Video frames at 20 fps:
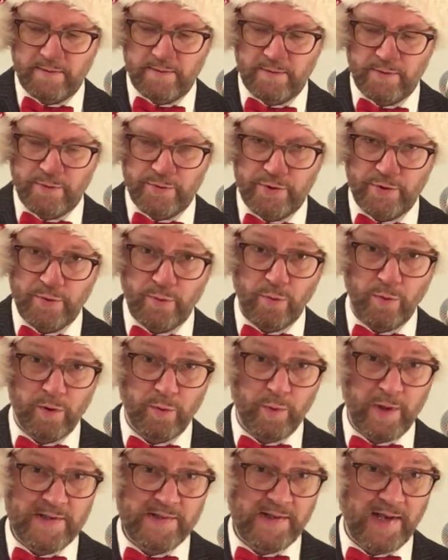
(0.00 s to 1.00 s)
You should
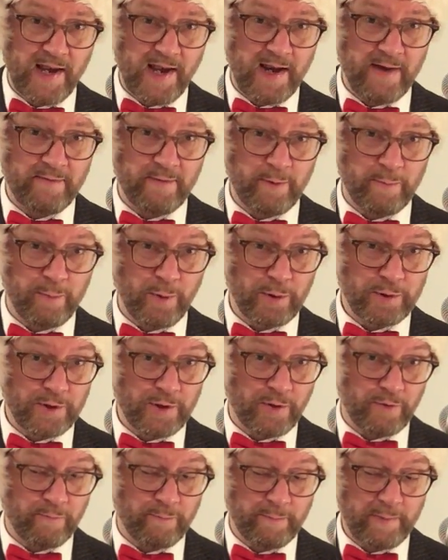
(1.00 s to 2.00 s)
always have a
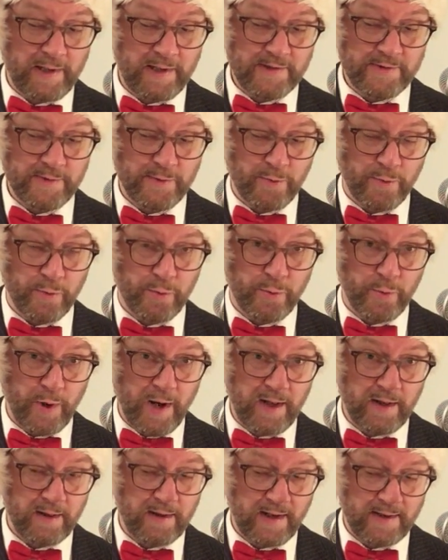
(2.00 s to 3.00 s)
bottle of Pilsner
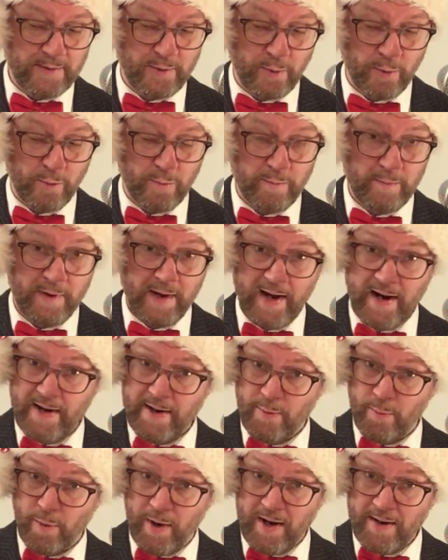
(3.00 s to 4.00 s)
Urquell at home
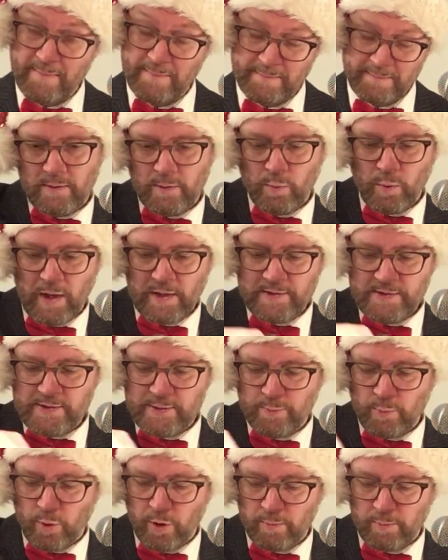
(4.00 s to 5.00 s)
anyway. One
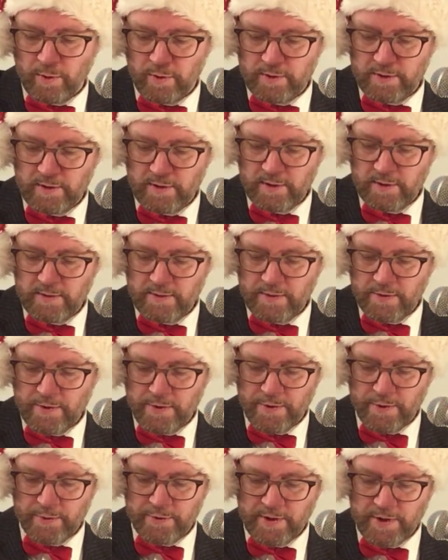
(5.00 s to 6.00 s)
small bottle,
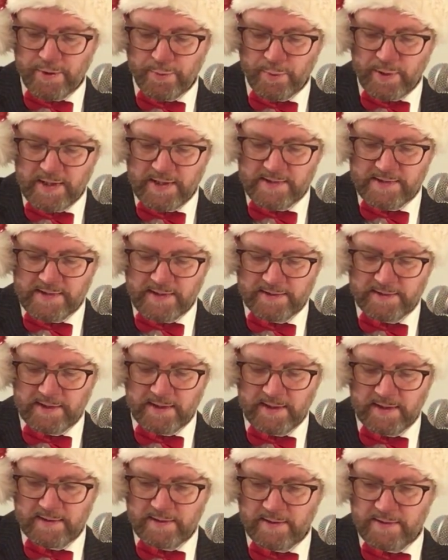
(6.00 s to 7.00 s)
33
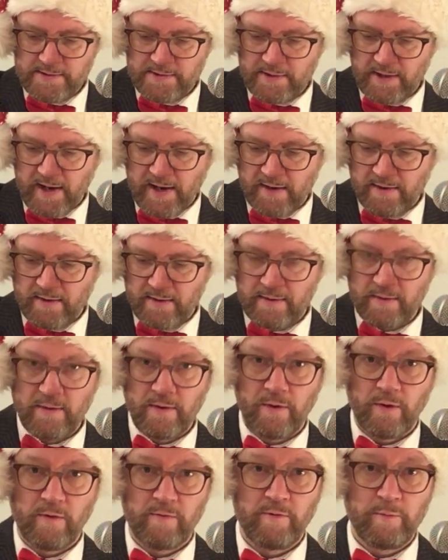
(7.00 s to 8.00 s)
centiliters again,
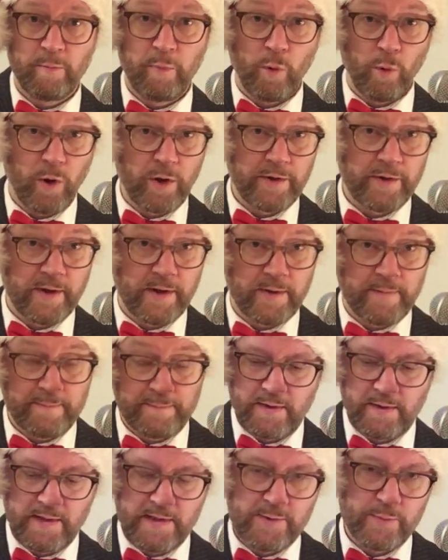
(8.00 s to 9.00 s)
of porter.
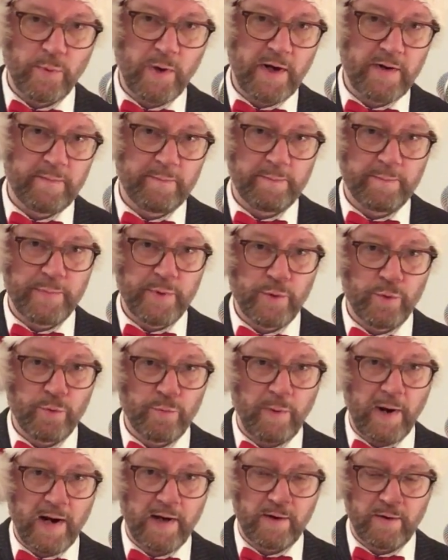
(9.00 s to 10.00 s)
This one, brewed
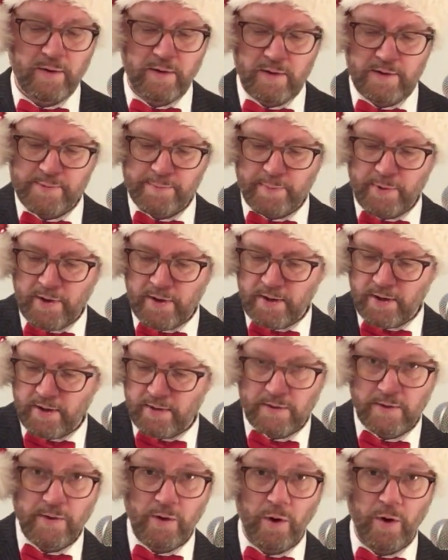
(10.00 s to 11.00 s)
by Carlsberg,
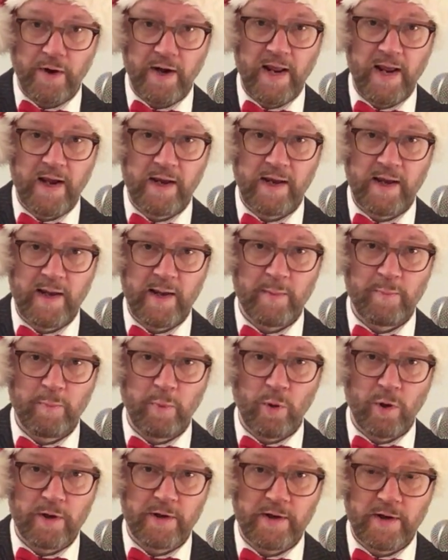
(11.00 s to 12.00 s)
Carnegie
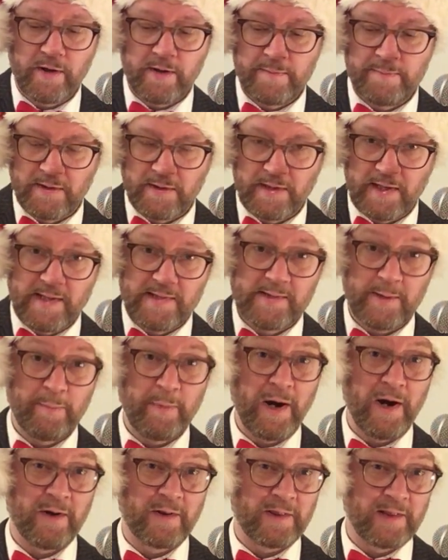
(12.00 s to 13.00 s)
Porter, is
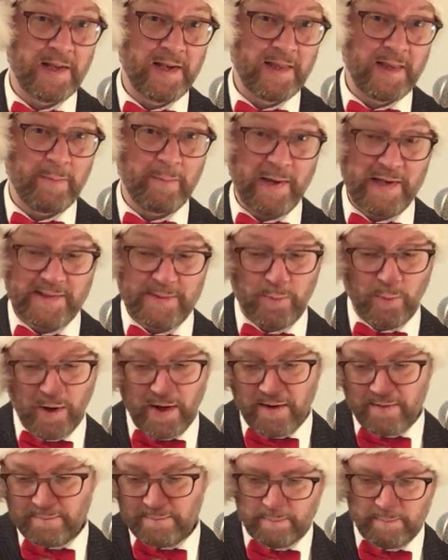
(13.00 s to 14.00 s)
apparently the best
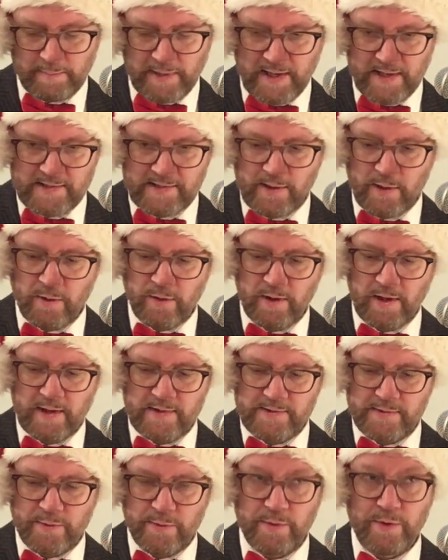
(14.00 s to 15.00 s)
one. But as long
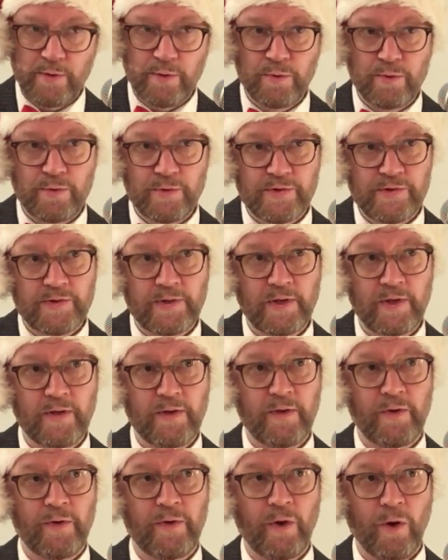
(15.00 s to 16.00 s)
as you use
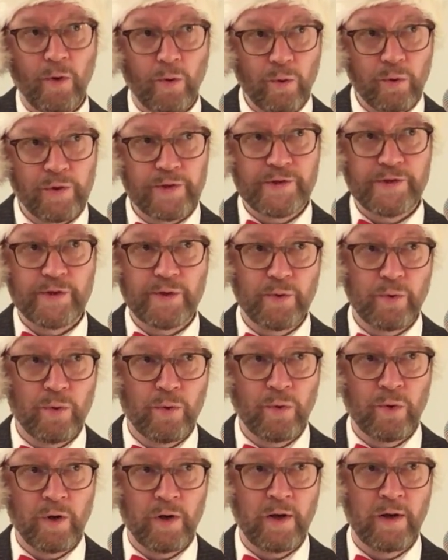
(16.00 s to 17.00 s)
an old
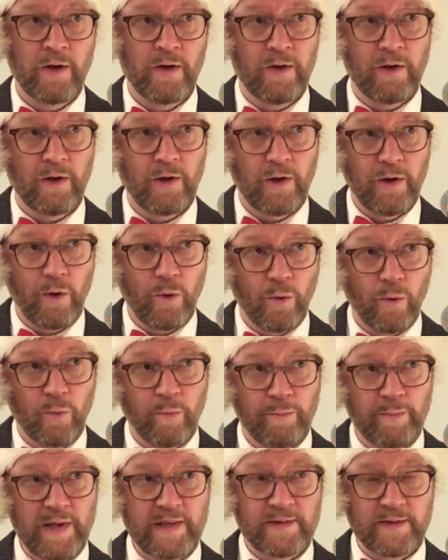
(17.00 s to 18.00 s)
school, low
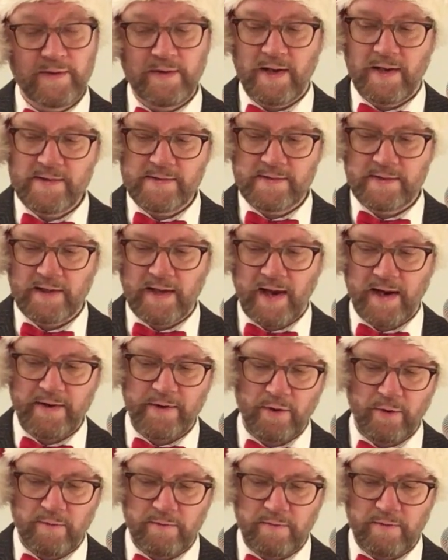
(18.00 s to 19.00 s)
bitterness
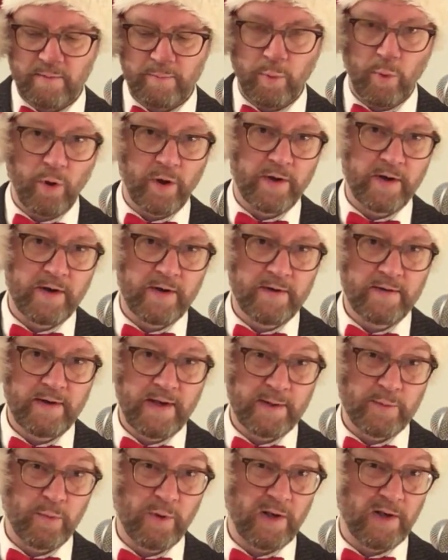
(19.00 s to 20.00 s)
kind of porter,
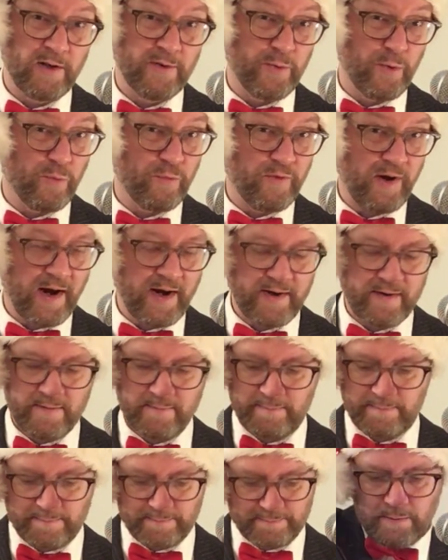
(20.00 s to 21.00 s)
it will do
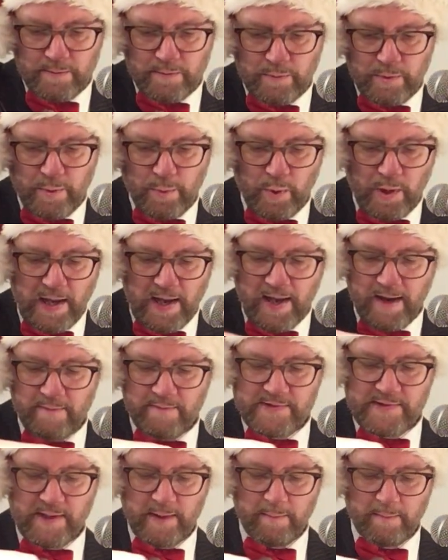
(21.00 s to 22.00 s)
fine. We will have
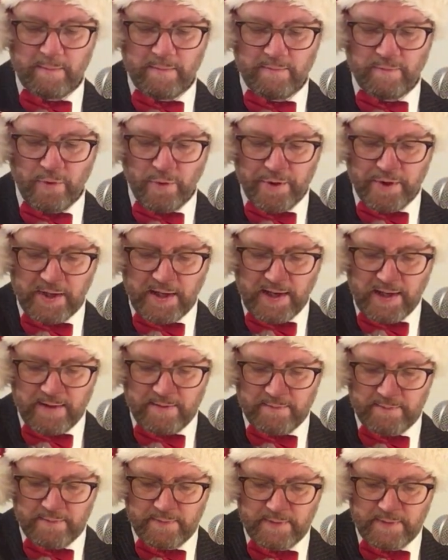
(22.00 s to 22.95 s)
some vodka.